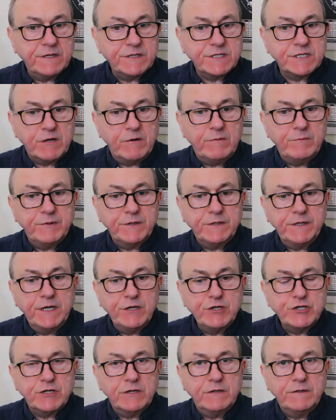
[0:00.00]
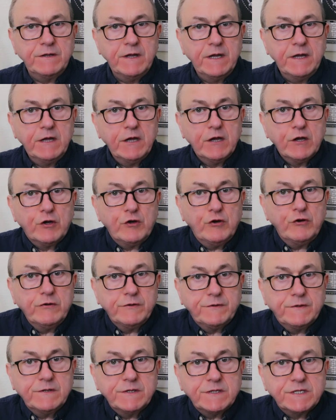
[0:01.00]
this combination
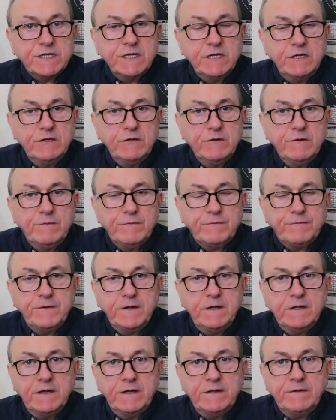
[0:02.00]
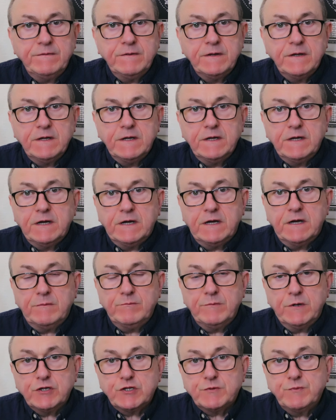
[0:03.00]
could see you feeling
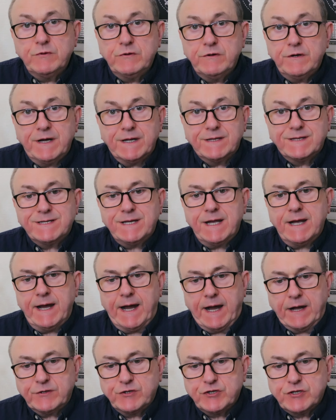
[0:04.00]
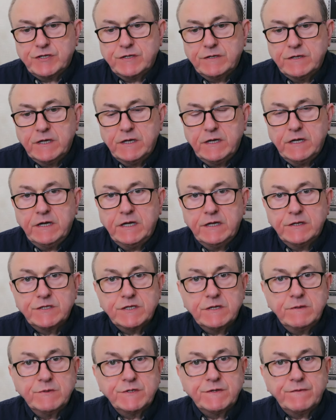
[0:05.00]
much more attached in
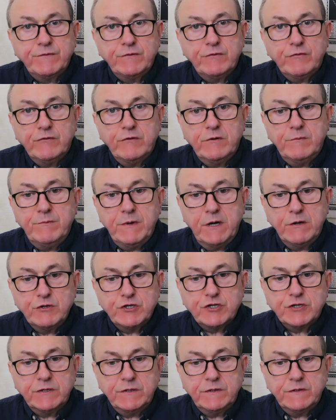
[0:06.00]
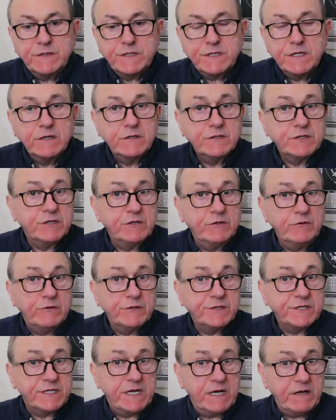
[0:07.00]
terms of your emotions to
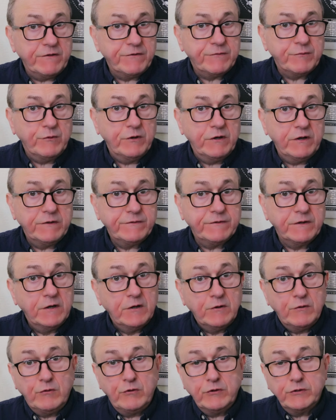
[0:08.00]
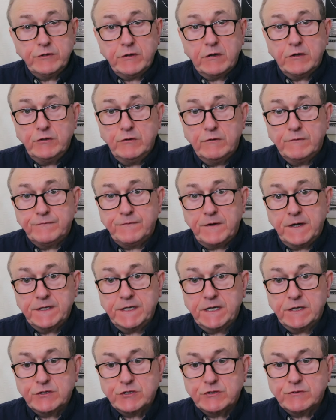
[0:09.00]
your self-worth or your
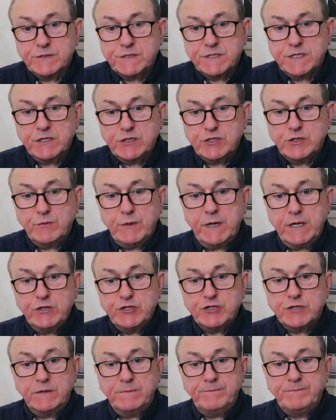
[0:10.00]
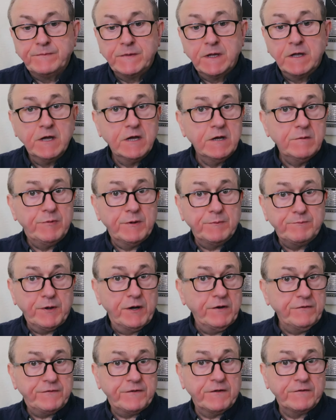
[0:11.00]
financial situation. But
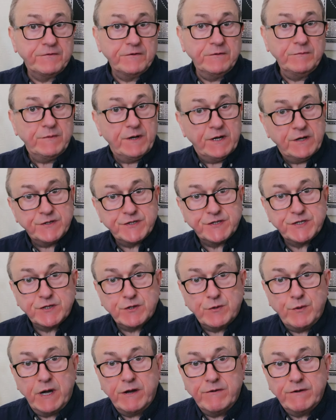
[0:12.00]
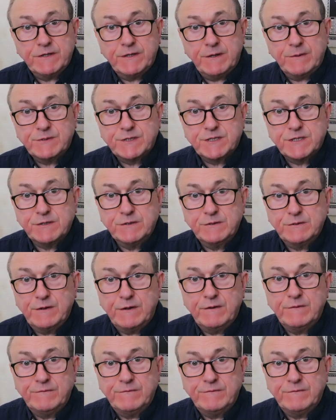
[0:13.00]
both of them are squaring up to